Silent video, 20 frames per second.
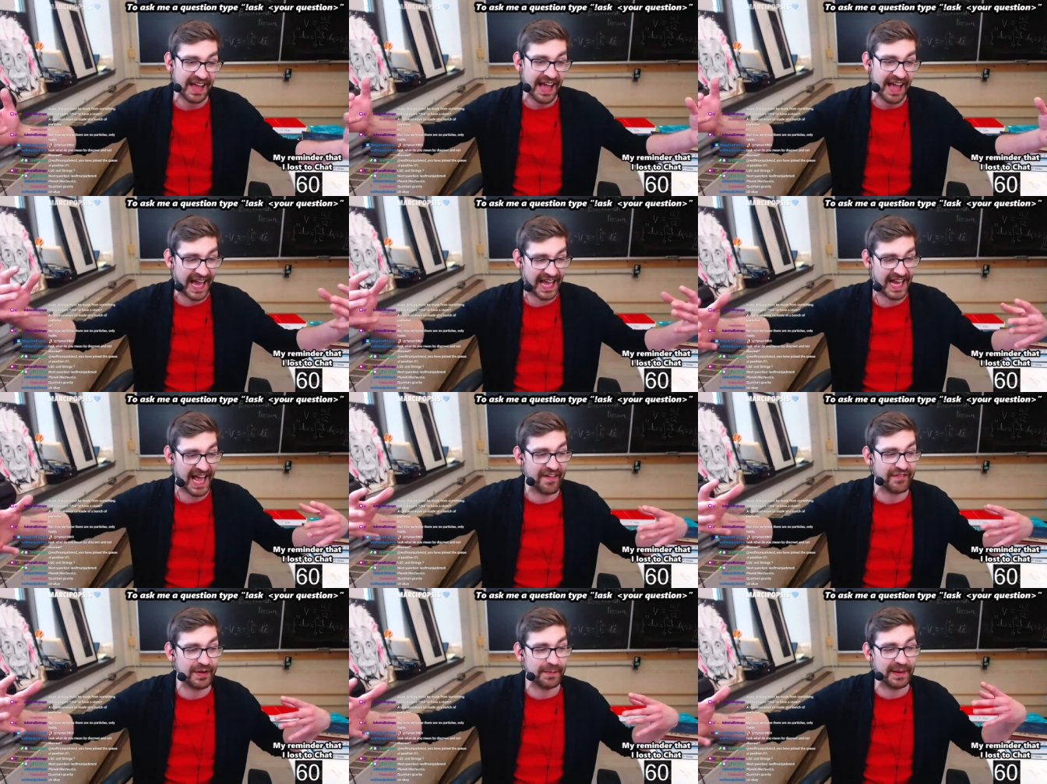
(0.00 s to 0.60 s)
and
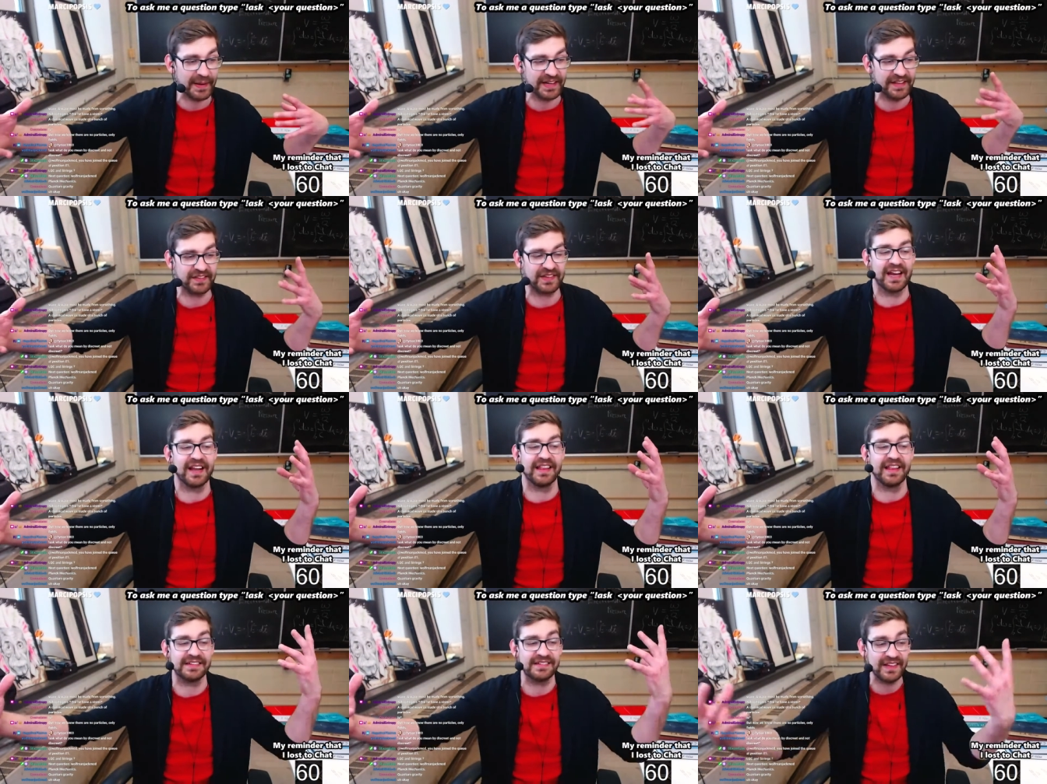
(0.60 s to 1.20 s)
everybody's
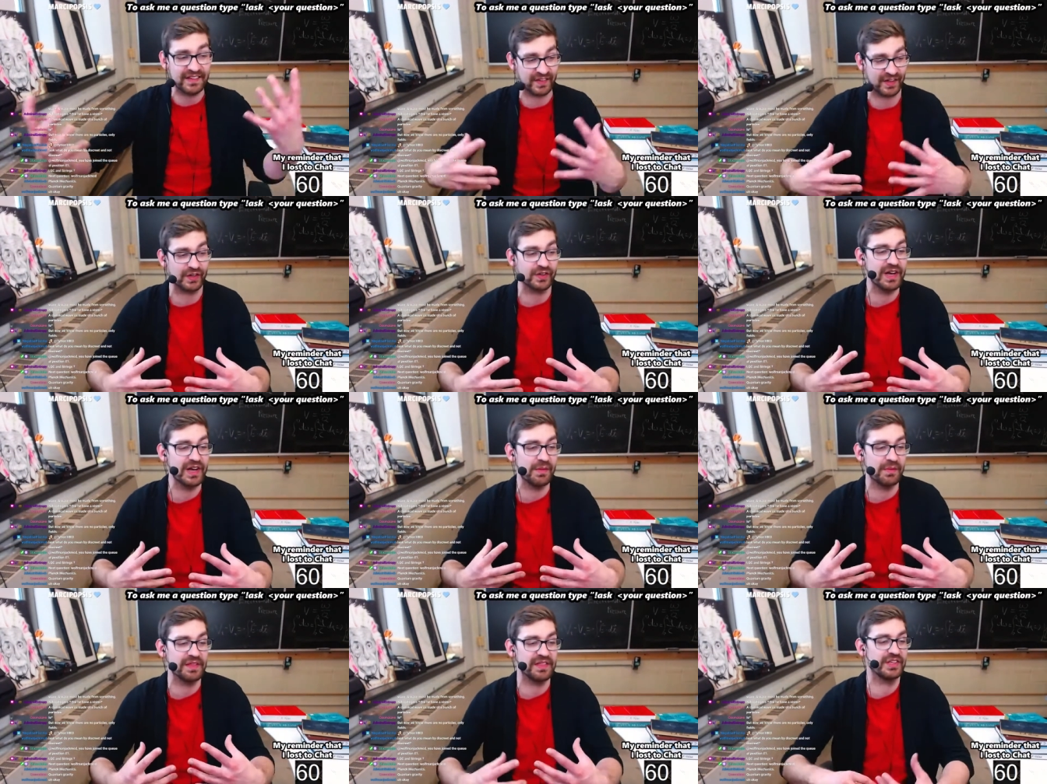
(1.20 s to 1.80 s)
kind of like
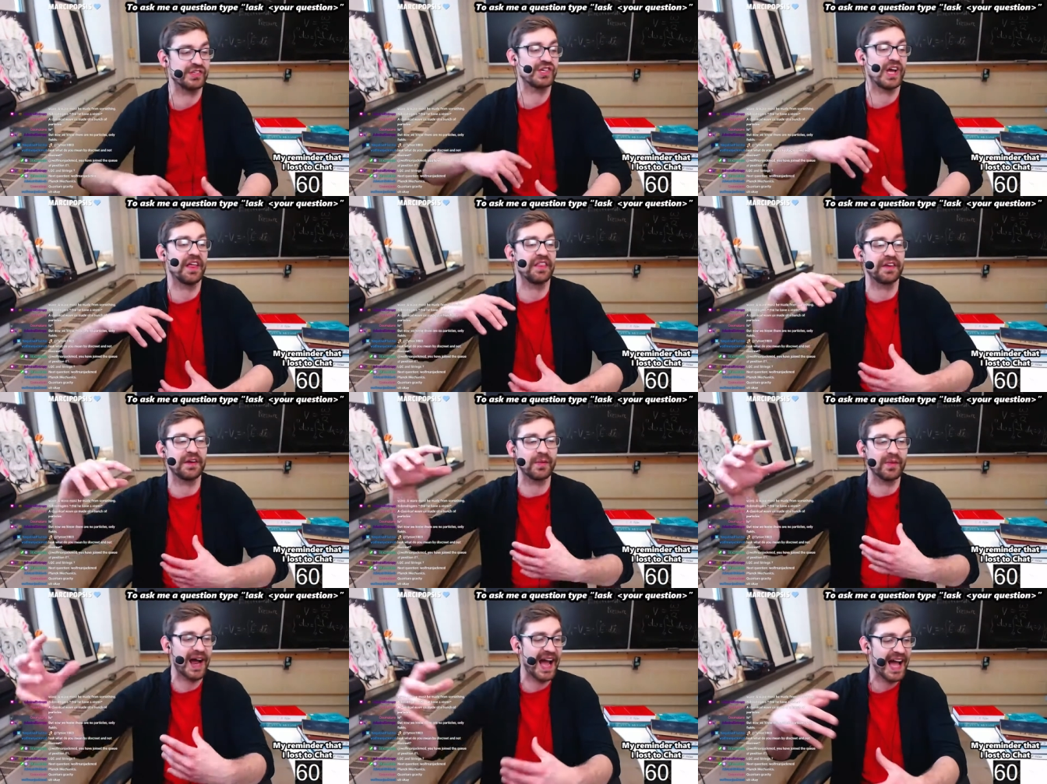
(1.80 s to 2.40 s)
disagreeing with each
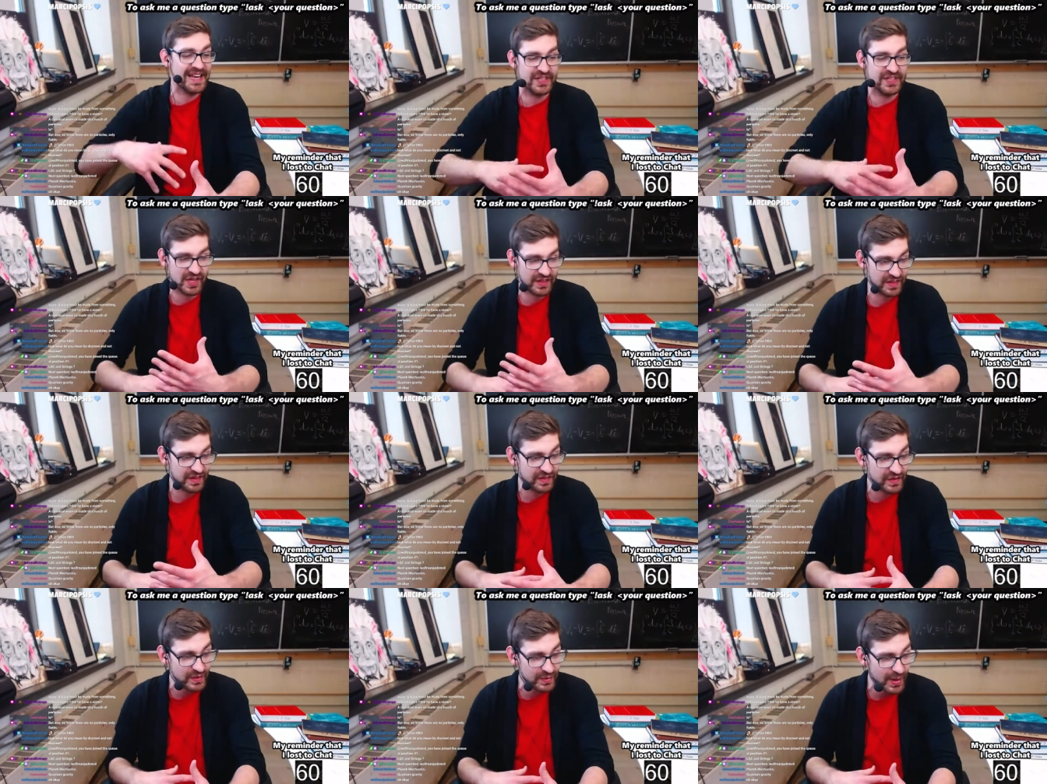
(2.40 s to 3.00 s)
other we're at each
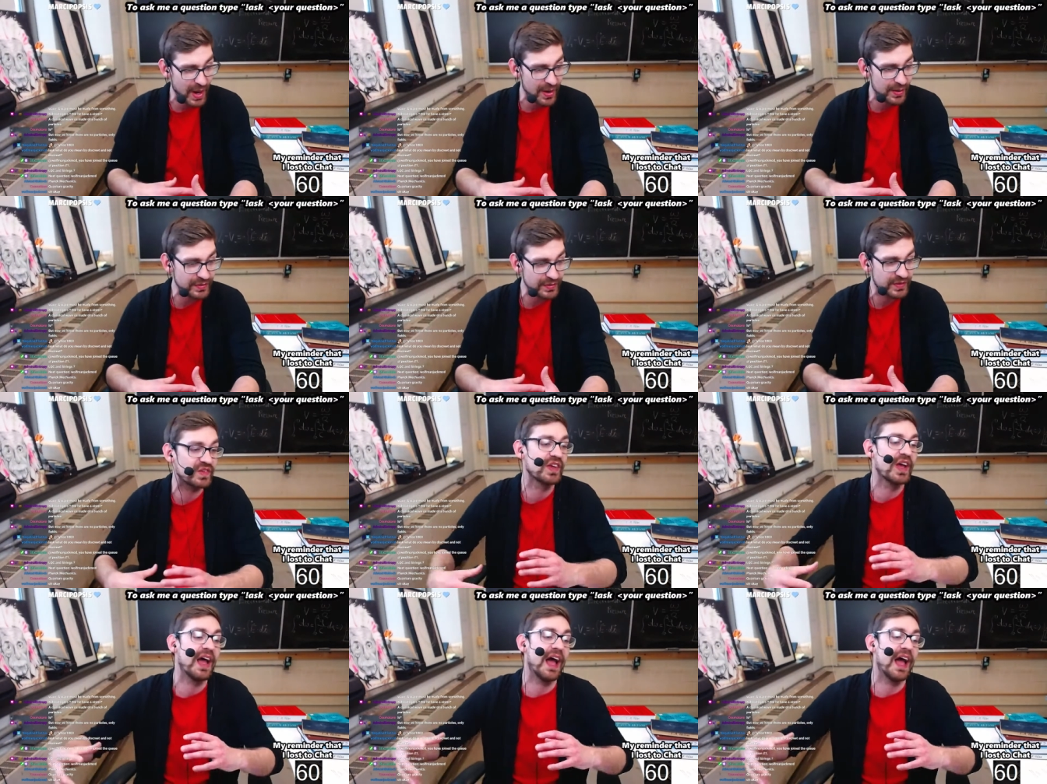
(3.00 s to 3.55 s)
other's throats